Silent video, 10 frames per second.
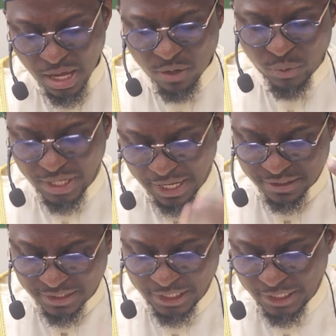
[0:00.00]
And we can
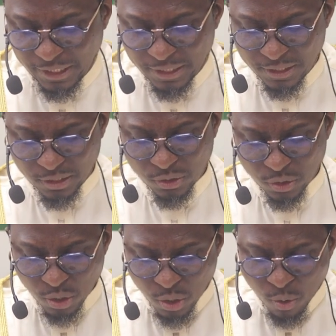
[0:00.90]
see
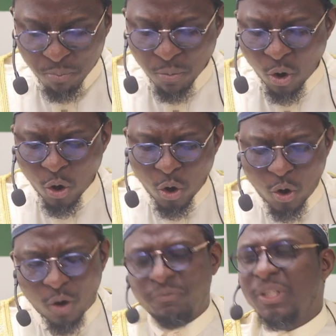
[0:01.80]

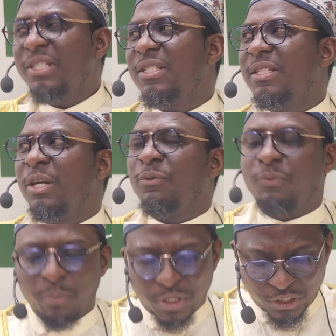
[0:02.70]
more of this
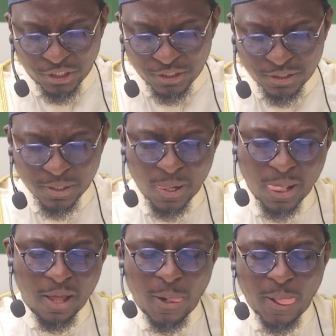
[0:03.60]
information
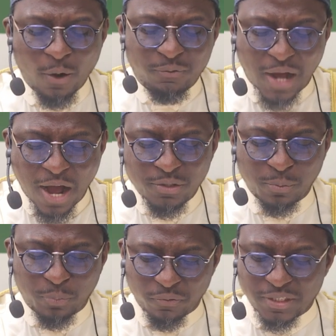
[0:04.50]
of how
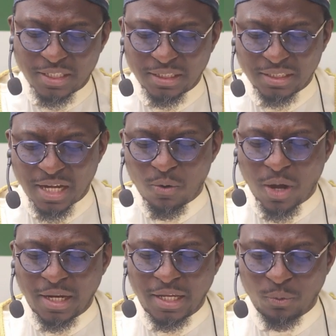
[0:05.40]
the Prophet
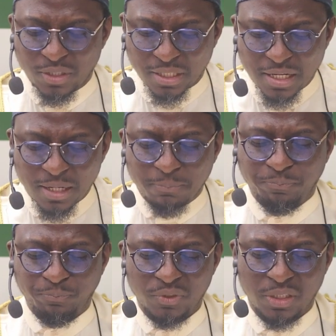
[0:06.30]
sallallahu alaihi
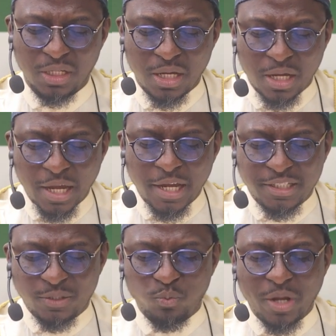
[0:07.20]
wasallam
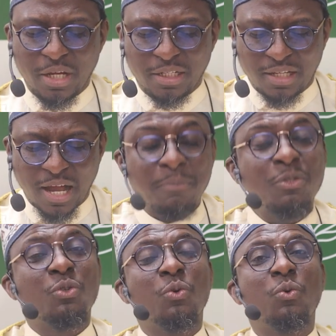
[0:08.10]
is when it
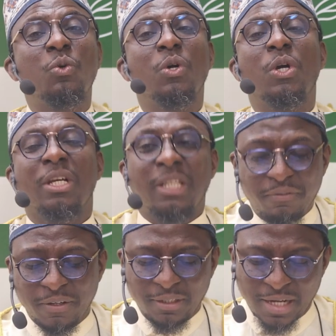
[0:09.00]
comes to
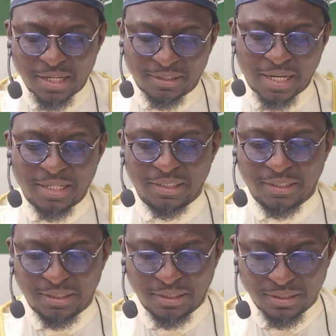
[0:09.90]
giving glad
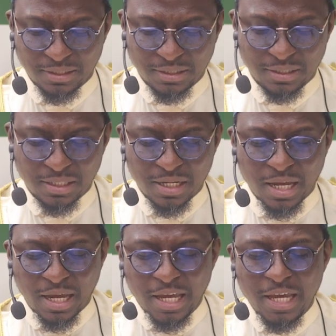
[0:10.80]
tidings.
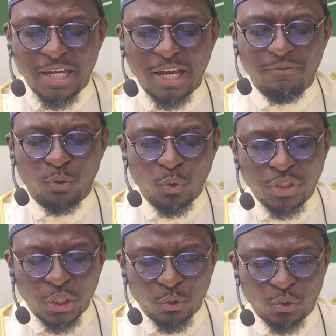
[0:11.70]
He gave
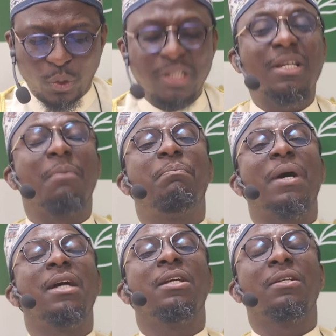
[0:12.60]
good news to his
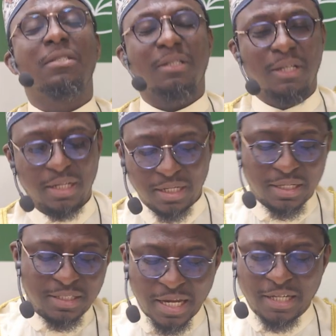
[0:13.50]
companions,
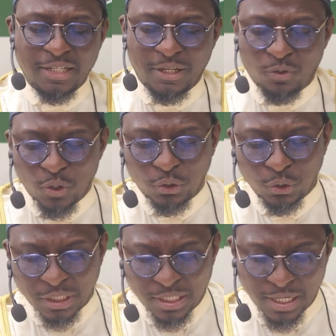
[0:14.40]
saying they're going
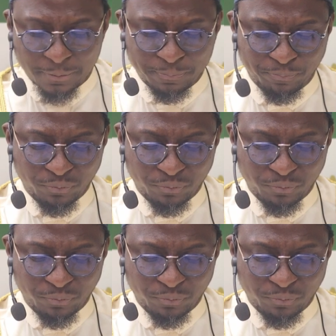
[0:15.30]
to Jannah.